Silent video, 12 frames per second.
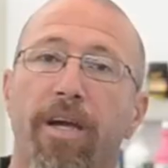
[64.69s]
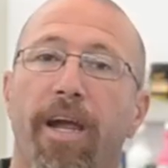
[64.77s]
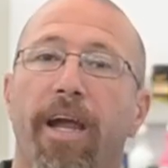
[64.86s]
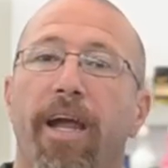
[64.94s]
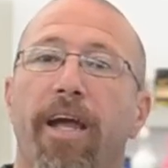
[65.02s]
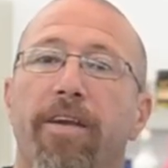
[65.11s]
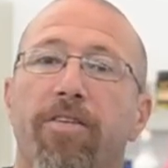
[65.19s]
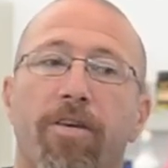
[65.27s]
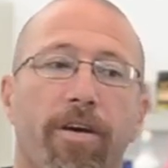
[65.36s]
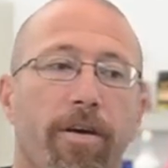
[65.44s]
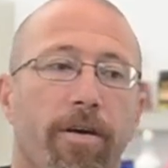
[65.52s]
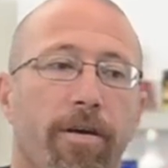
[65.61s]
and
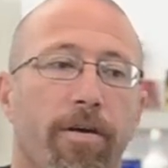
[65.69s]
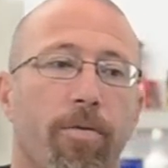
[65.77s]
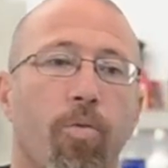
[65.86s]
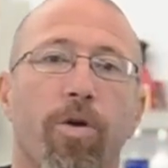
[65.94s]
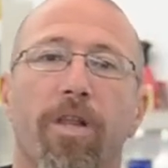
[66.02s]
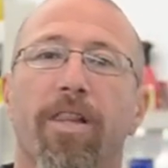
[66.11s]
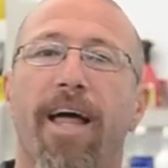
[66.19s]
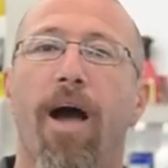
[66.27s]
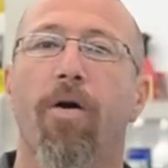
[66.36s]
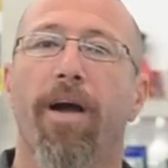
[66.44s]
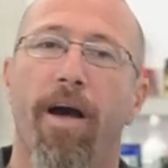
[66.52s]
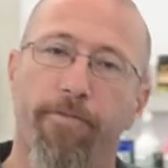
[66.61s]
will
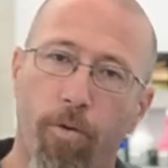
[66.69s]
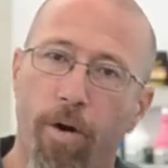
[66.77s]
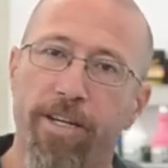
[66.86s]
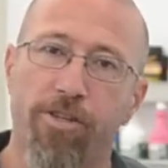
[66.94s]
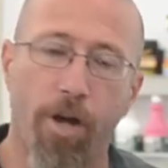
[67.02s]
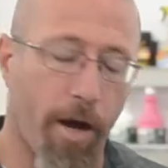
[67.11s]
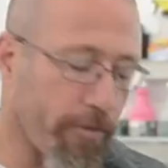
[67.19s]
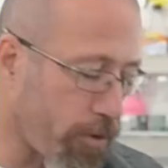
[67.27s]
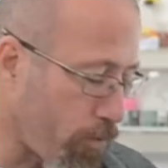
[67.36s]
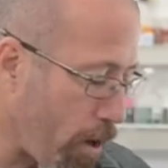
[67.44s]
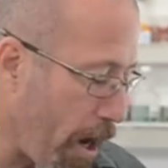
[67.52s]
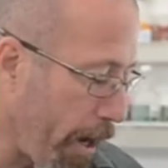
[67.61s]
allow for a softer
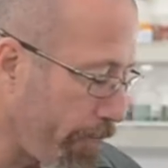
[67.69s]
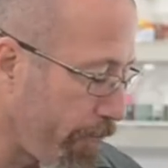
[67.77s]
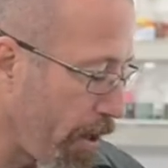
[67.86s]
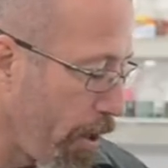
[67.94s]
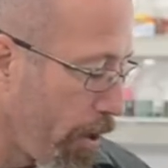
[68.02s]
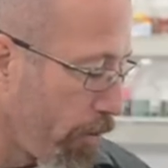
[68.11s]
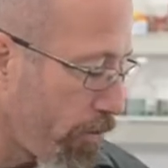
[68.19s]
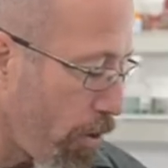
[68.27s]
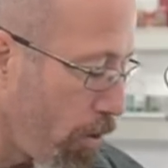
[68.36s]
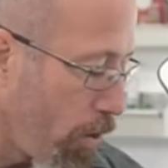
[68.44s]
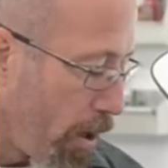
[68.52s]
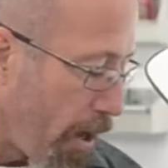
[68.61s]
ride.
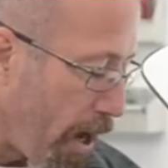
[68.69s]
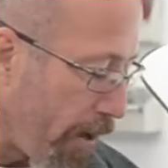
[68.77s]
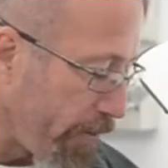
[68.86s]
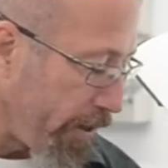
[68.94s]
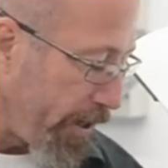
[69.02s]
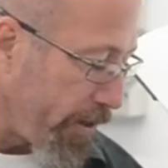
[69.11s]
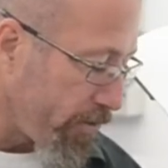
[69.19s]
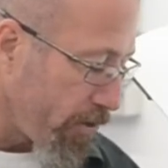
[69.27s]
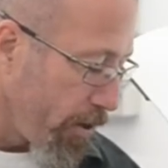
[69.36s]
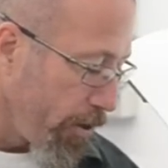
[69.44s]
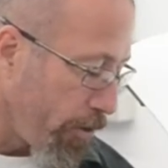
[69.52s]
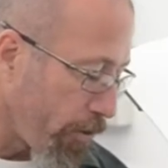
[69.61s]
So on these,
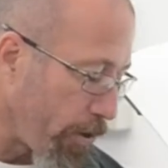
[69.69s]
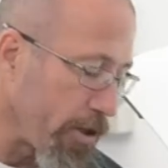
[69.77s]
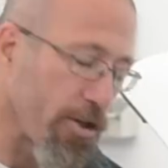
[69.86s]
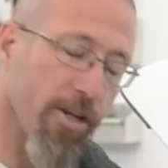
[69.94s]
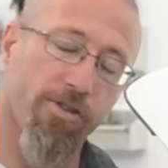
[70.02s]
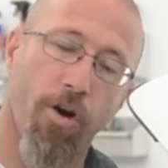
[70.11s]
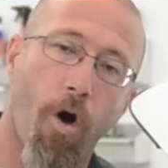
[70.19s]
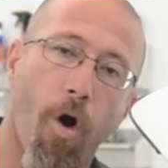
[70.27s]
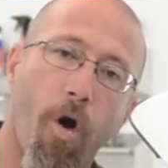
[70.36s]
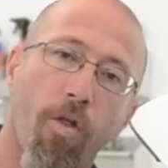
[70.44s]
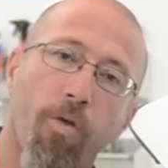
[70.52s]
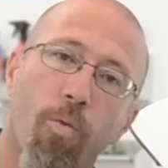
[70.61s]
you're going to adjust
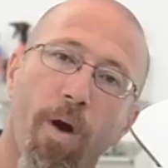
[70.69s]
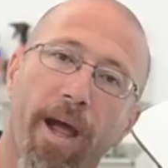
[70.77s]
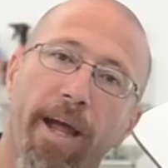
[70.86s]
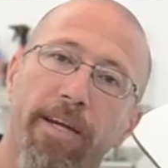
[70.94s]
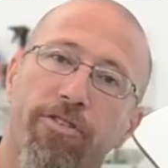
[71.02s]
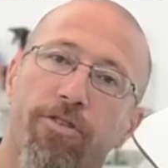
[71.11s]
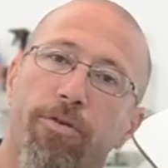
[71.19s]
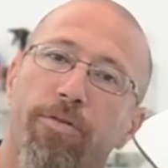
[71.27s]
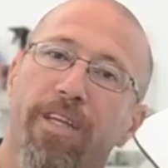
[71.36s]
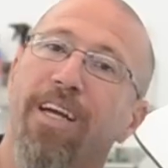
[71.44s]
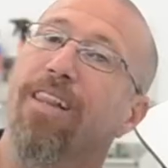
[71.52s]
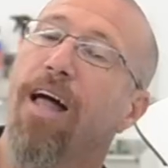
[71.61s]
all the way to
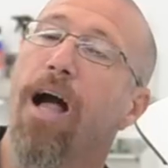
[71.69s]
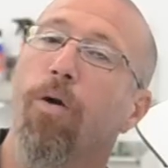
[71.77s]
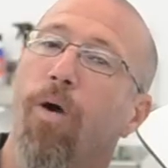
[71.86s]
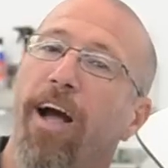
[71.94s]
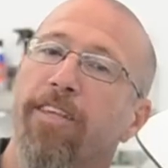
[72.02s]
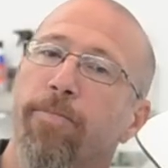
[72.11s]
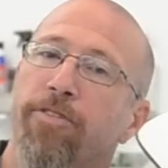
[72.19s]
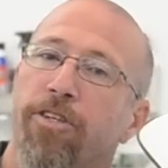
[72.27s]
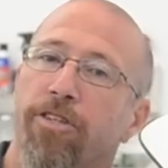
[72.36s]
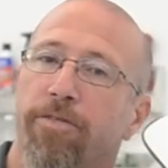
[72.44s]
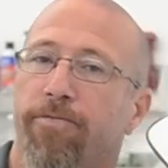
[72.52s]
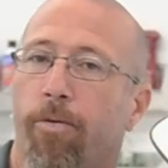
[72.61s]
the clockwise
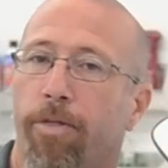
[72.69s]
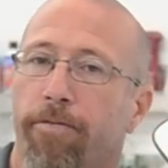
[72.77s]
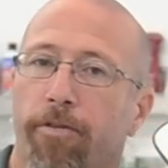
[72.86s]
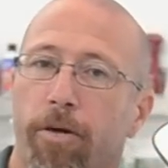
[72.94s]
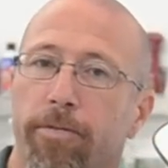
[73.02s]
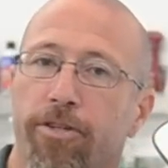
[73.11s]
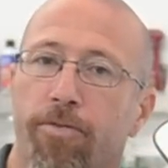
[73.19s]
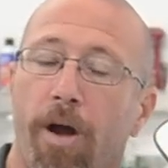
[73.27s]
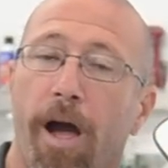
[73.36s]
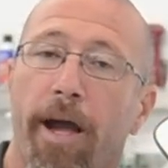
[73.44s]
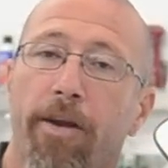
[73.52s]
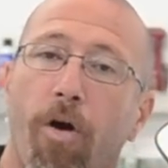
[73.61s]
position for the firmest
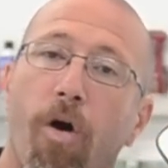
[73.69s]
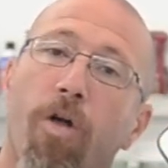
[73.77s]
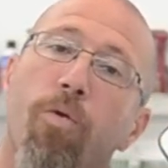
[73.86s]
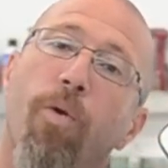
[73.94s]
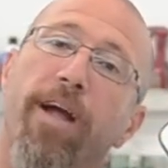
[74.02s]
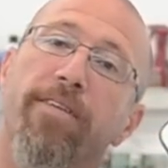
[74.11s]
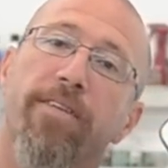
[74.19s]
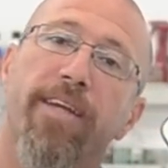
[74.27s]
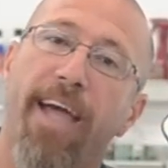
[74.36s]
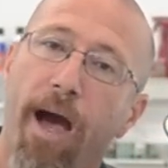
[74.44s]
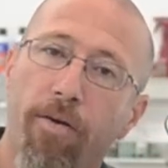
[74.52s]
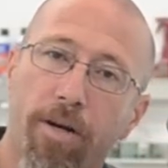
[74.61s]
ride, all the way to the
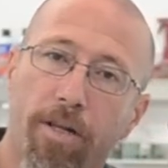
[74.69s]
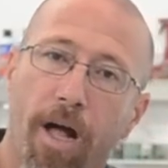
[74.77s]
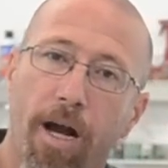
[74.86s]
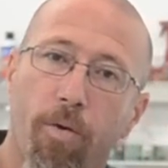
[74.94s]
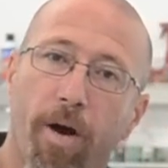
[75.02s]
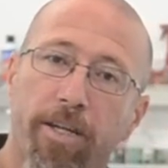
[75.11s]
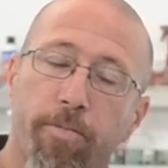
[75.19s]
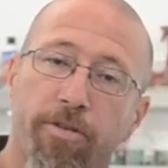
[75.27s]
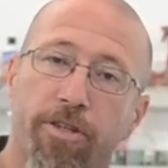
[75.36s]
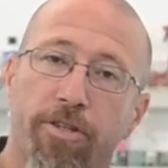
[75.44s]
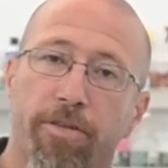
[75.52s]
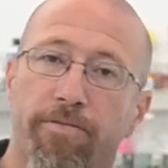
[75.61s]
counterclockwise
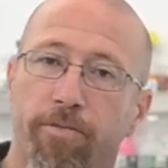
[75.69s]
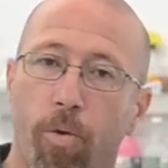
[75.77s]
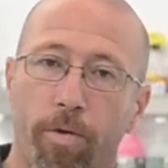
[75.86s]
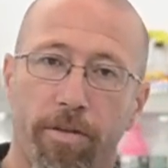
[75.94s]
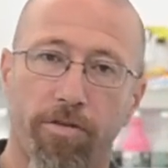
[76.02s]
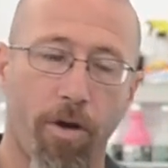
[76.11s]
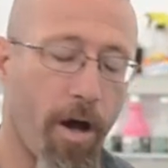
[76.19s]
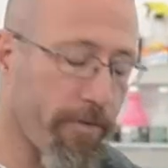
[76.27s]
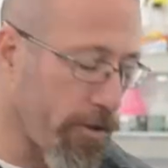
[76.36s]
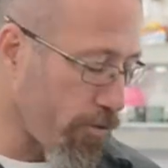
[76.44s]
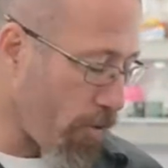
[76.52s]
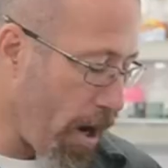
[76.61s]
position for the
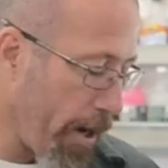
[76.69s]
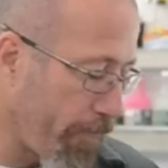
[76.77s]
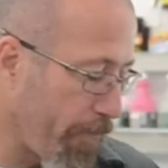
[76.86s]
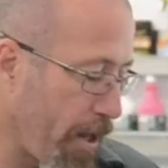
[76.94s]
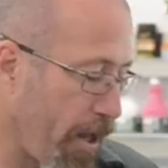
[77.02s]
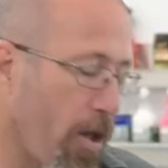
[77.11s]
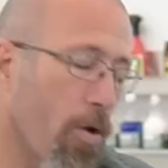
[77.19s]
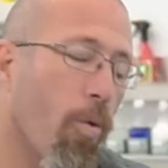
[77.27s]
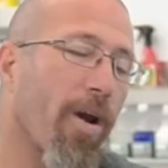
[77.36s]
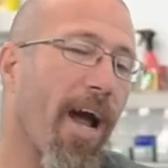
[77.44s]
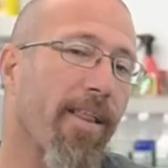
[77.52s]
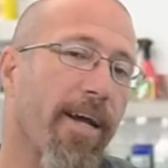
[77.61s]
softest ride.
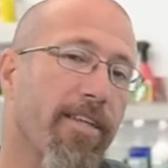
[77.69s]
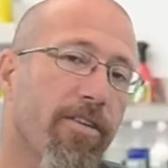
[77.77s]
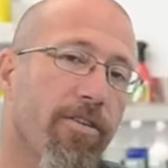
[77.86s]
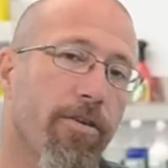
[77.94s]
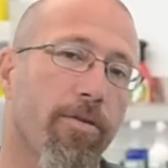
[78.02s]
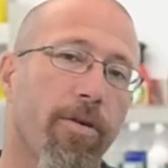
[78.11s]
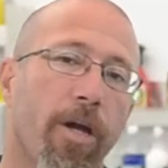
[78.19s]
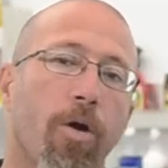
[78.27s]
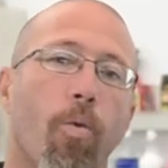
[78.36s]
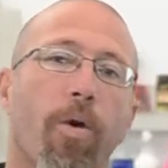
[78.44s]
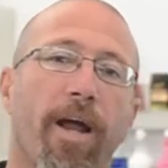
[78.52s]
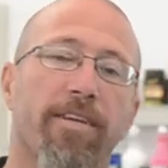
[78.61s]
What I like to do
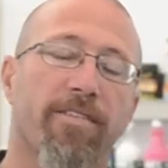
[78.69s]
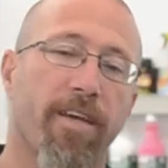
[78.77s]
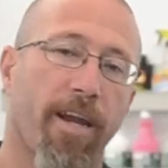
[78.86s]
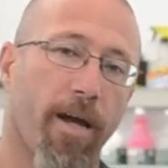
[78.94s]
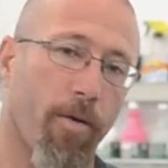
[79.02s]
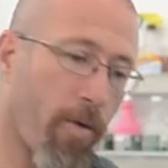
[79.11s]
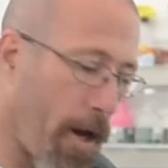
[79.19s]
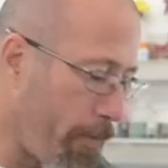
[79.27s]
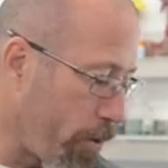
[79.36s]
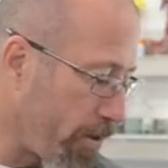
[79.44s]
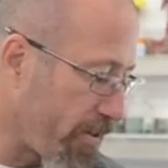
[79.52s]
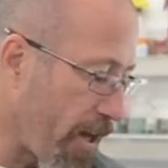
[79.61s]
when I
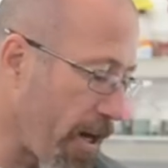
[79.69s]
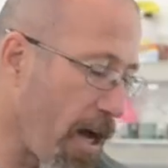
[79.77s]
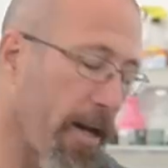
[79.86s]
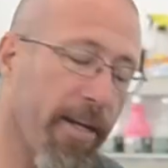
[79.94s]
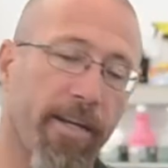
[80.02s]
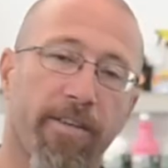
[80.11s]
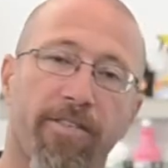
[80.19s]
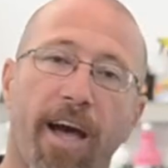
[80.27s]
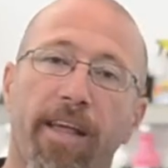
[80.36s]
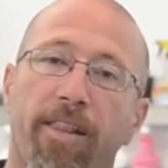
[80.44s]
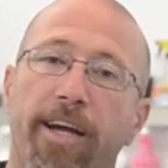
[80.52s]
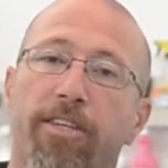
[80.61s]
put a set on is
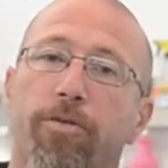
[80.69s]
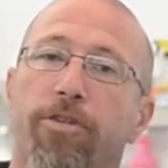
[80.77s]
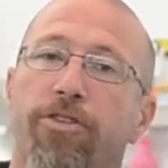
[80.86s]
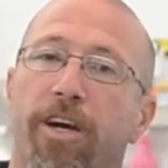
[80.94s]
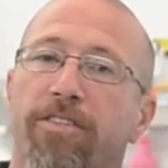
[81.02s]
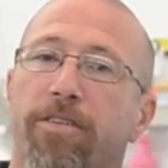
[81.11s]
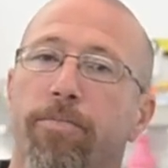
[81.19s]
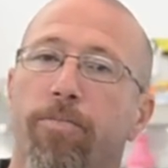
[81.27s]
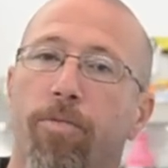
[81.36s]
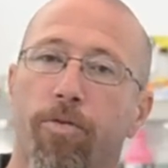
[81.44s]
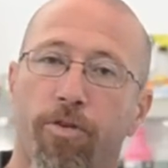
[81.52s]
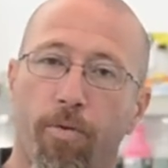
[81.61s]
I like to adjust
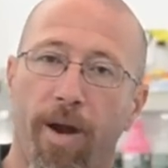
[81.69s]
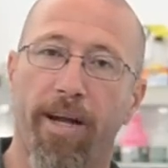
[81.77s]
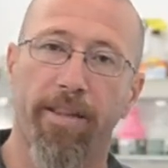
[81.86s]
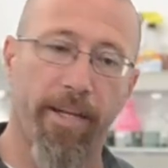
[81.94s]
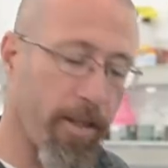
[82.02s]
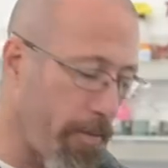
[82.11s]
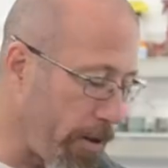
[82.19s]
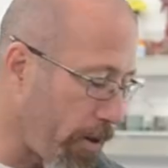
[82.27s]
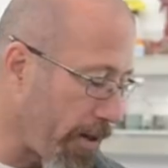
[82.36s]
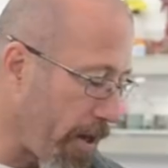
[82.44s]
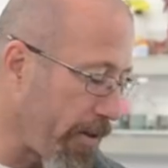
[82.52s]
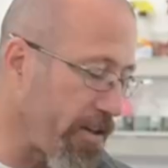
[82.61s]
them directly in the
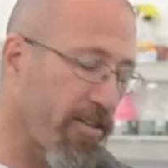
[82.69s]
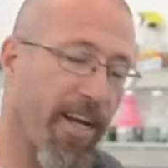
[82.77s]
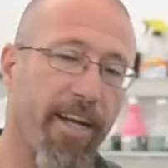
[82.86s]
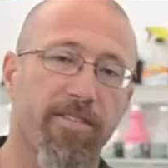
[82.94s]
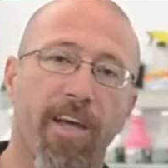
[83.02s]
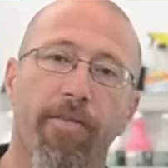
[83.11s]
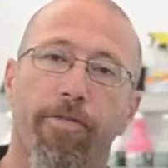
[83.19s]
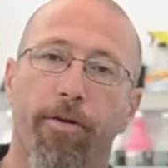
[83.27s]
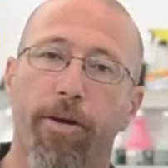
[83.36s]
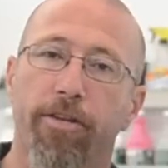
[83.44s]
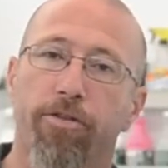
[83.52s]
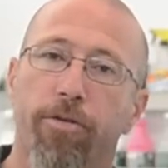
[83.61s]
middle. Now these Teins have
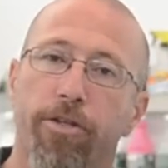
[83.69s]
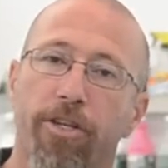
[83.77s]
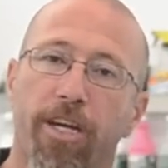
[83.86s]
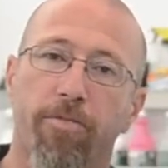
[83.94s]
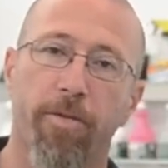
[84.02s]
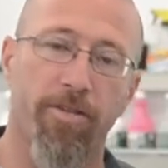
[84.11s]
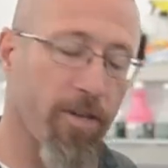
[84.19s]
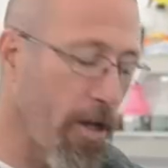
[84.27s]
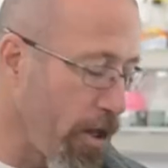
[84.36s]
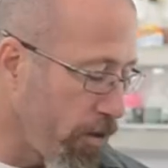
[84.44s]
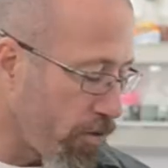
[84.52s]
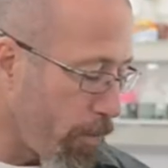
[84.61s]
32 adjustments,
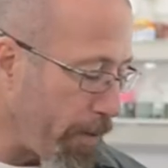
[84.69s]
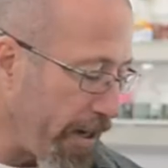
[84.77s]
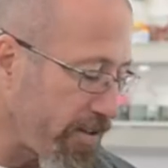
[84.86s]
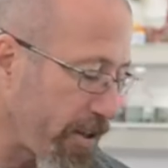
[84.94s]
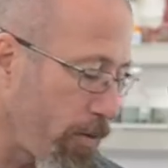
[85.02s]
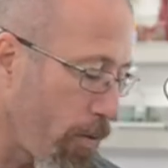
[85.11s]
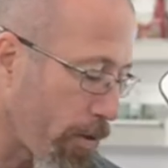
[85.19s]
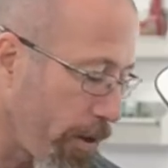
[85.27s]
so basically what we're